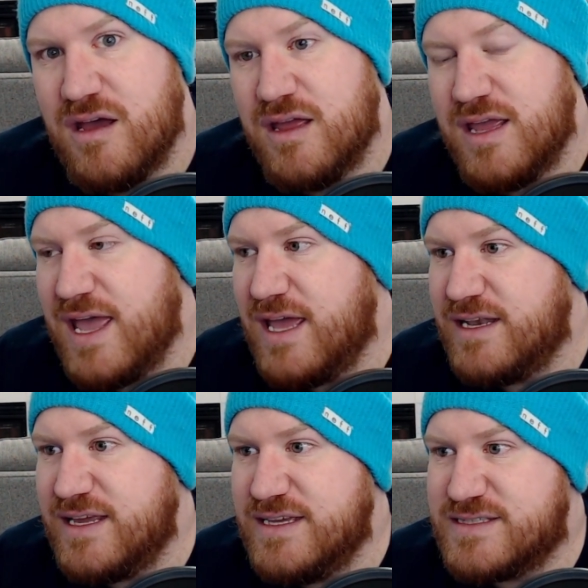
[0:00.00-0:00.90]

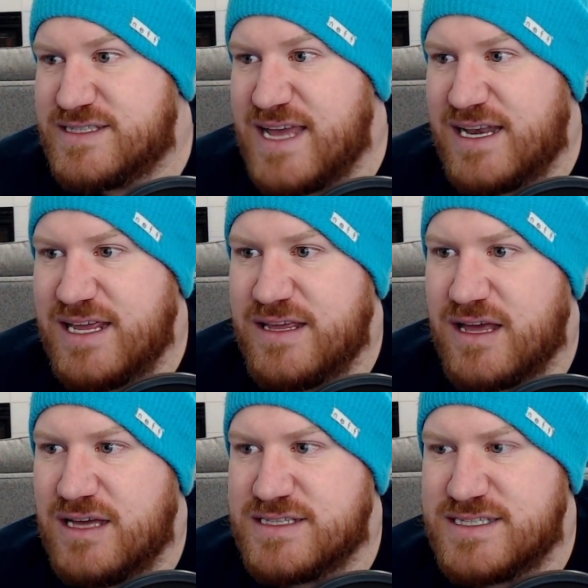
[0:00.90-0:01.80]
and it's setting
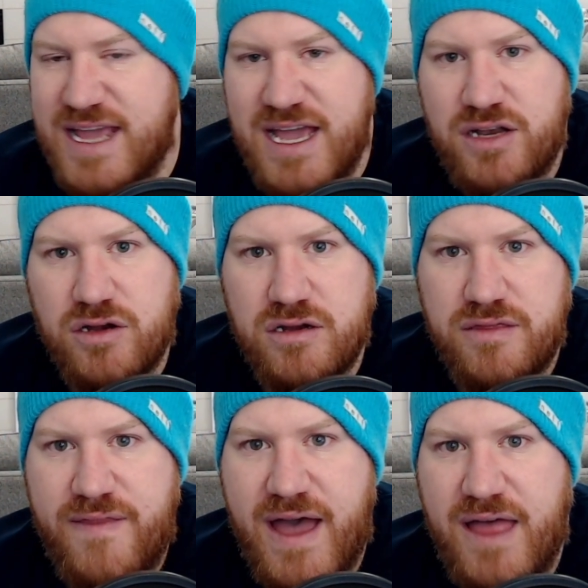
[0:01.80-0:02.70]
a standard
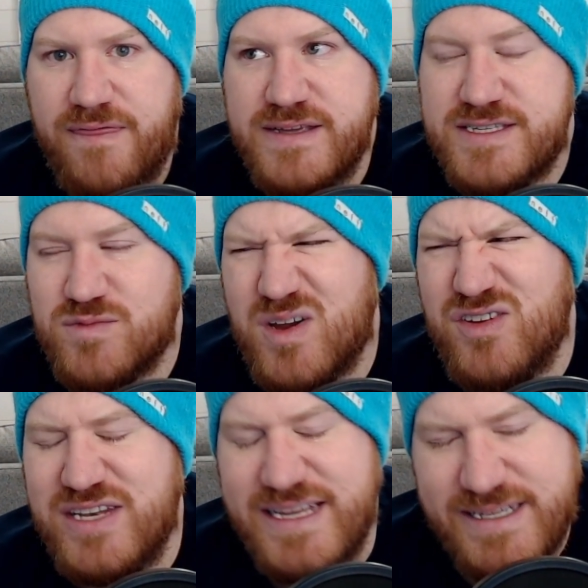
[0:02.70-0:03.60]
that this is what you
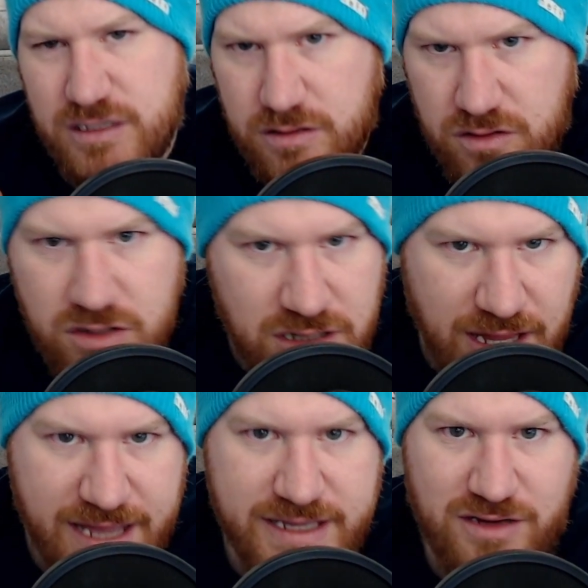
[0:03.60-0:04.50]
need to look
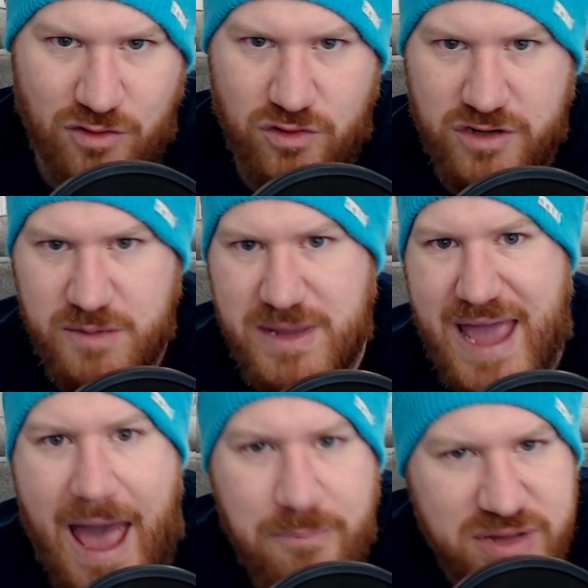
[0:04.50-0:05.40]
like in order to be
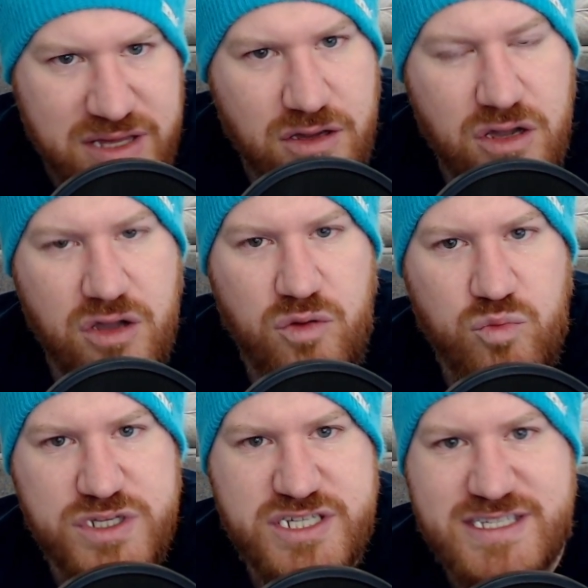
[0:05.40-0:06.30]
happy,
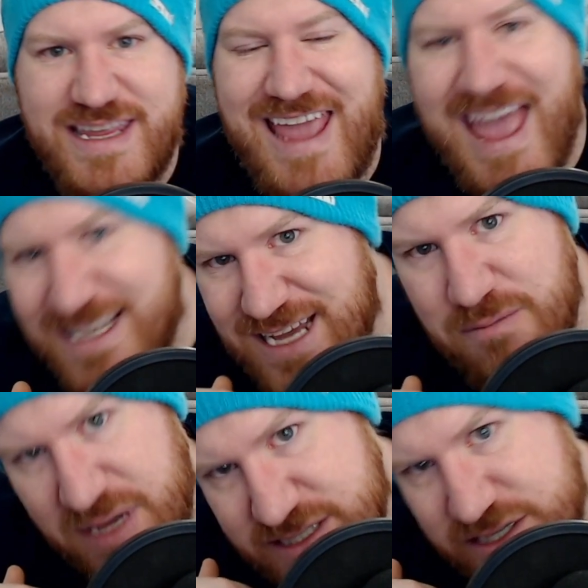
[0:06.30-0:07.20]
which is the anti
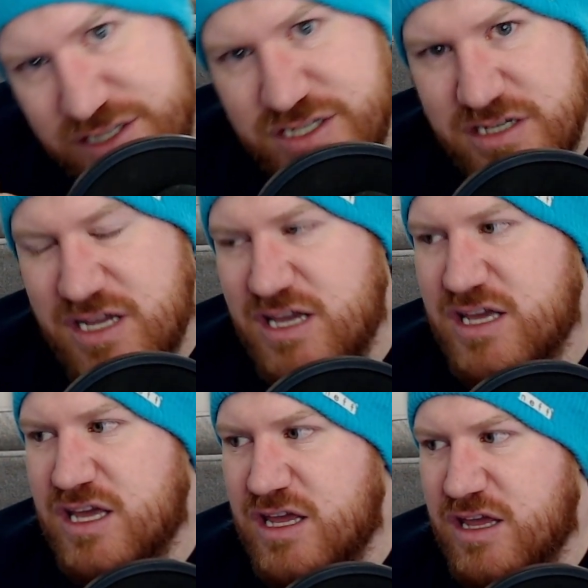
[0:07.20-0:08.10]
message.
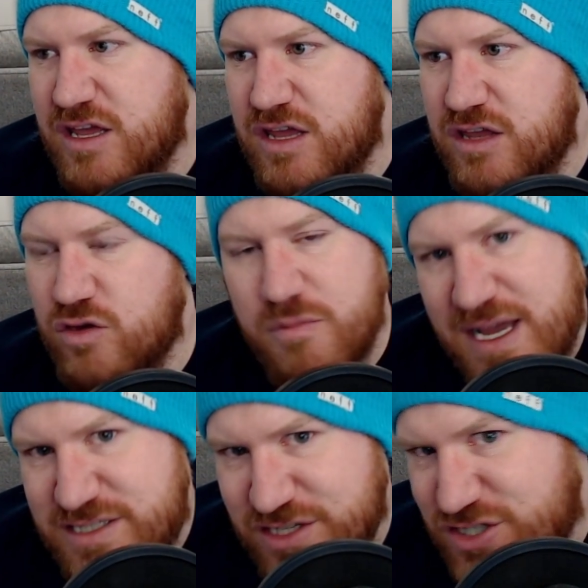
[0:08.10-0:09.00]
Your
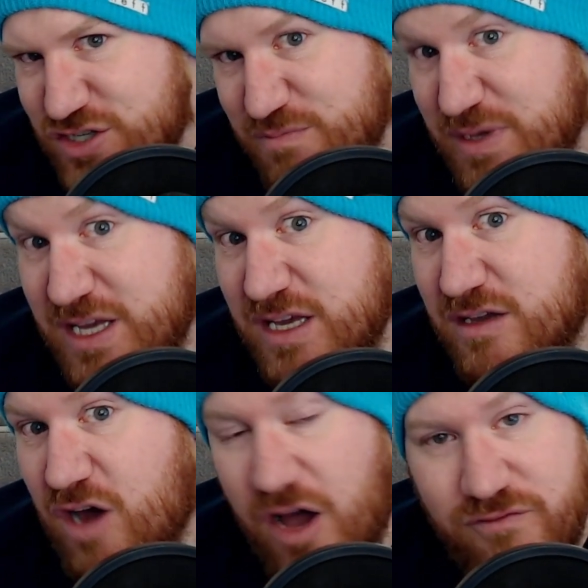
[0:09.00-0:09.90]
message should be
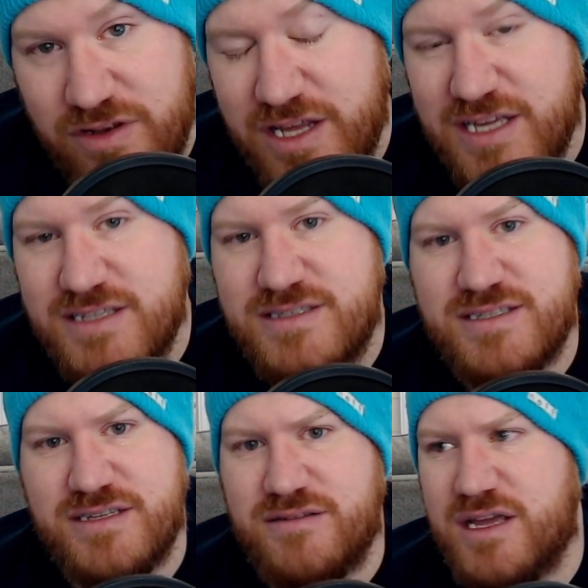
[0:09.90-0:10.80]
confidence
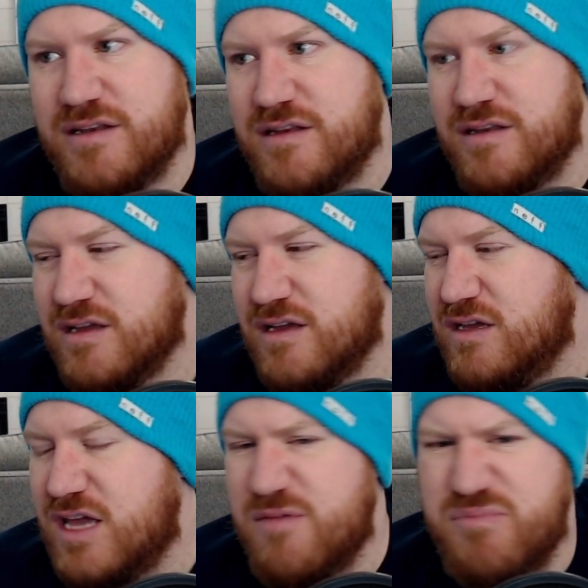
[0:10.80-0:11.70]
and and
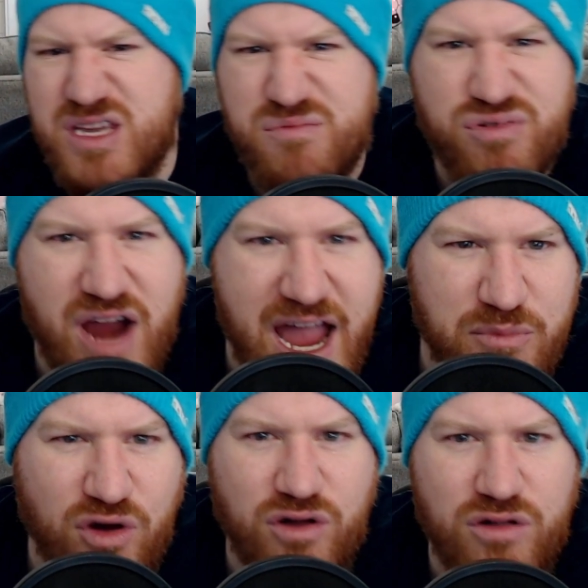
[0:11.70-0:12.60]
and being
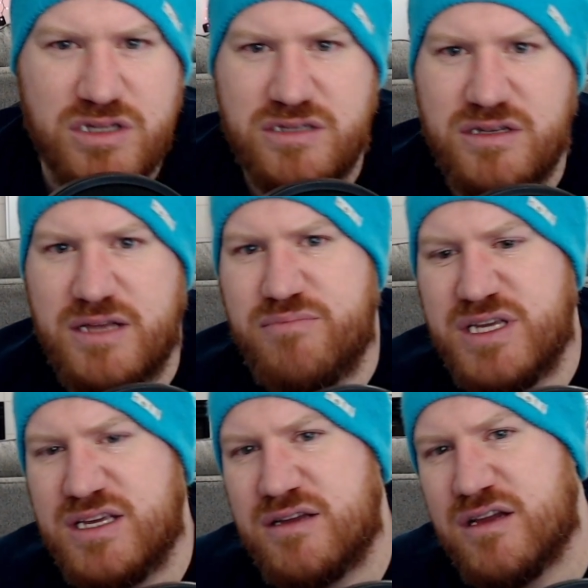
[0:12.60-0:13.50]
primal and, and
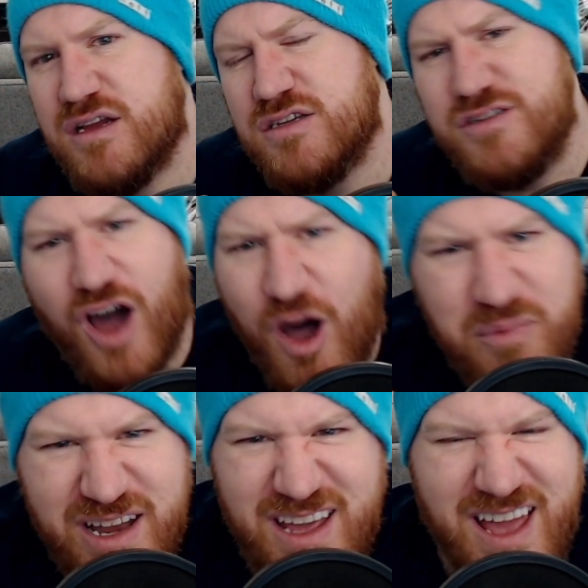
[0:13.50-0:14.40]
being
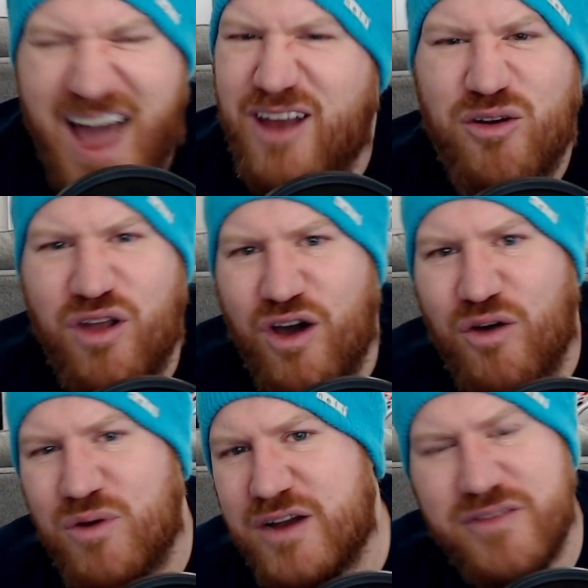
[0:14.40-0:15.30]
dominant. I don't know,
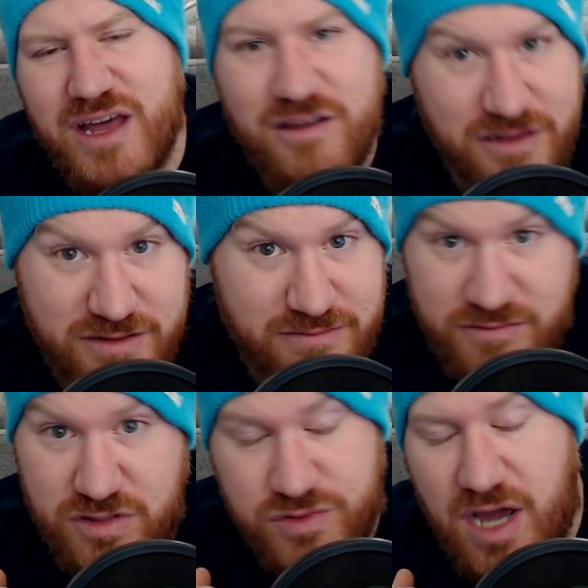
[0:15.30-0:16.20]
whatever the hell you,
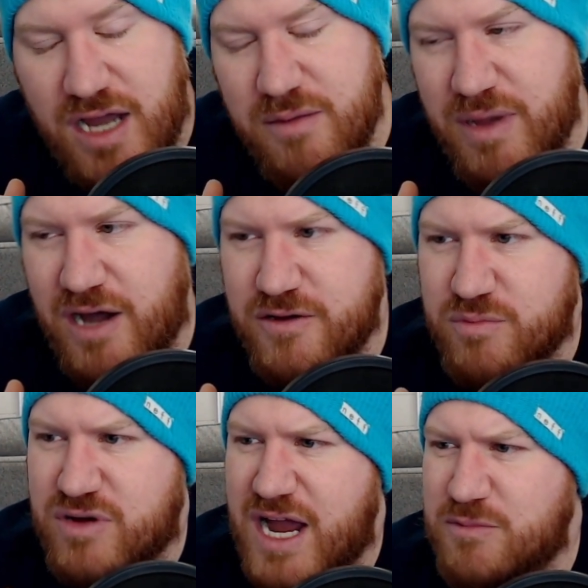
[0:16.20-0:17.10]
you talk about, your
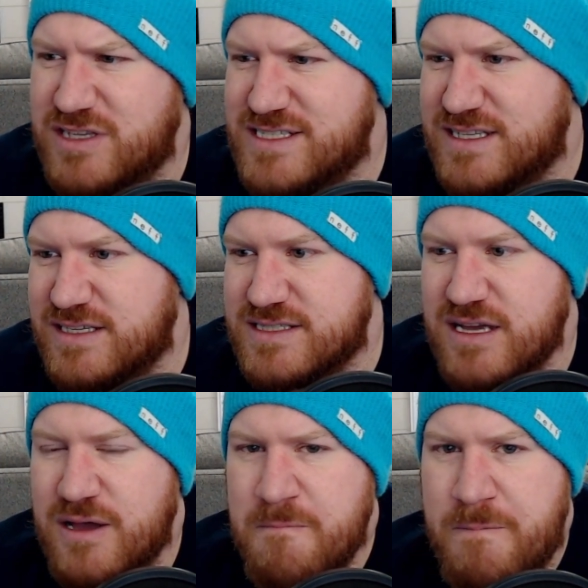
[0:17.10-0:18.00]
primal instincts.
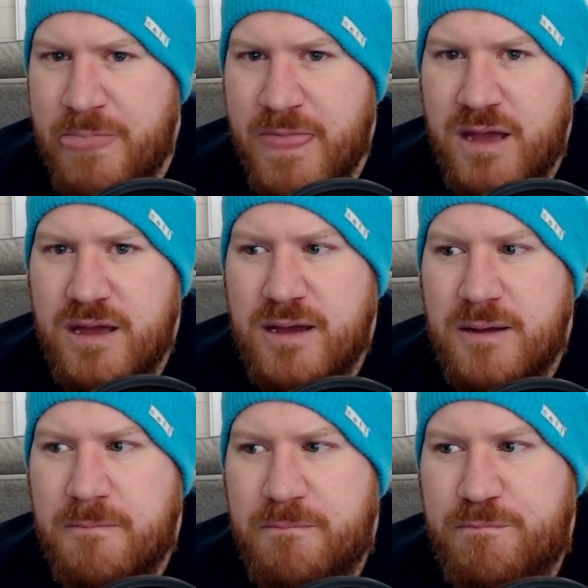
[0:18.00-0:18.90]

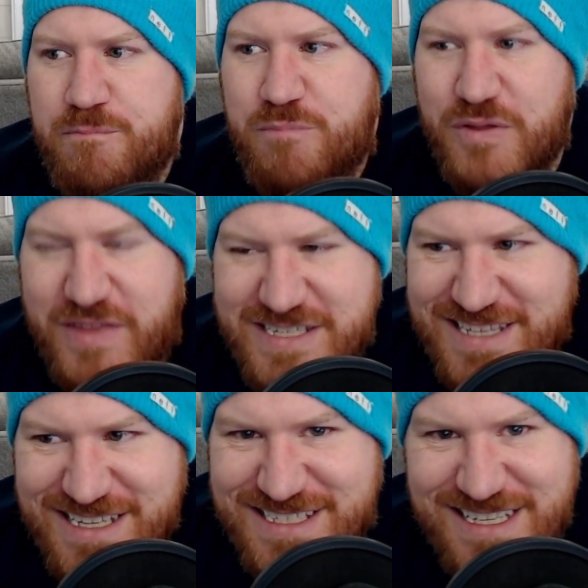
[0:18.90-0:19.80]
But these
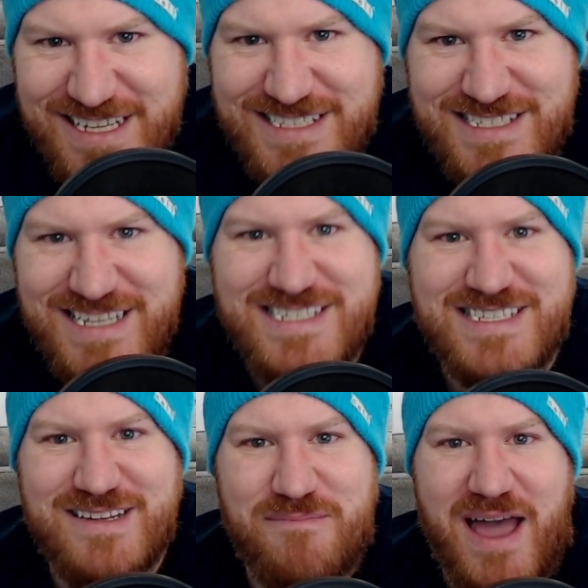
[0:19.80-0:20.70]
things didn't
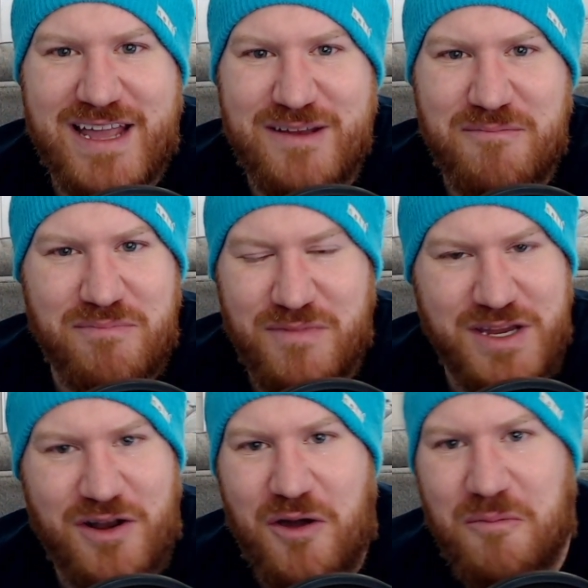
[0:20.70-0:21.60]
exist back in,
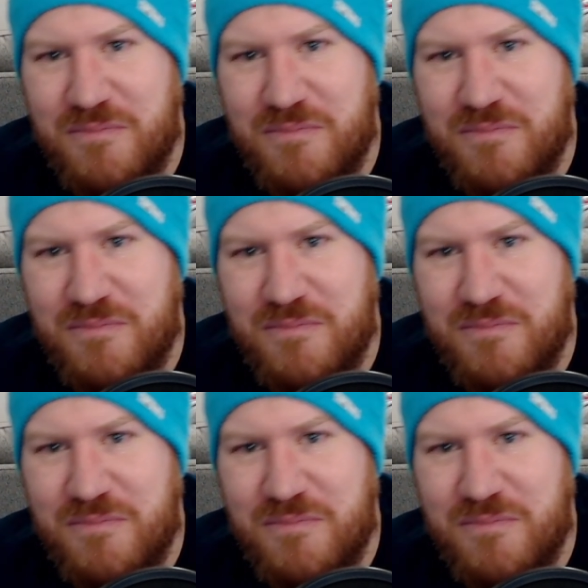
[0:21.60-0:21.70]
you know,